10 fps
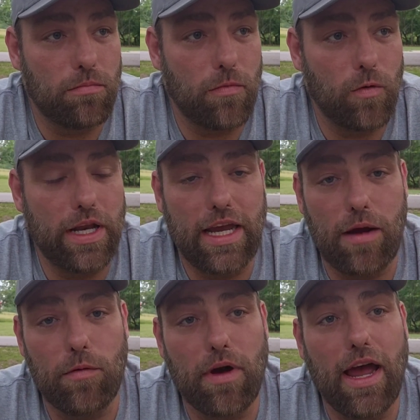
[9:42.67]
when he
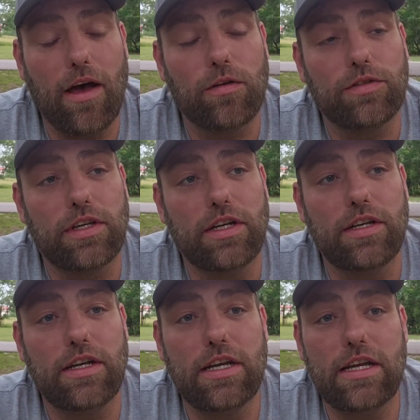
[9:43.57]
came to my house,
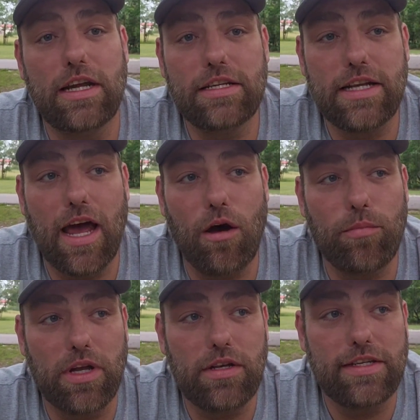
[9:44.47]
and it has now
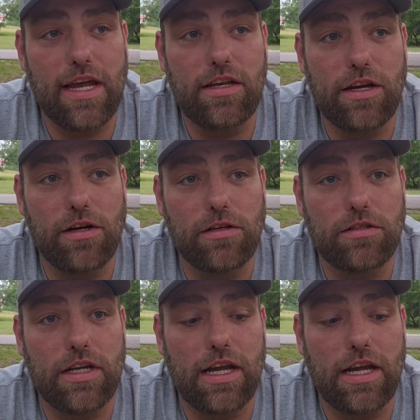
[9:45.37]
been 10 years,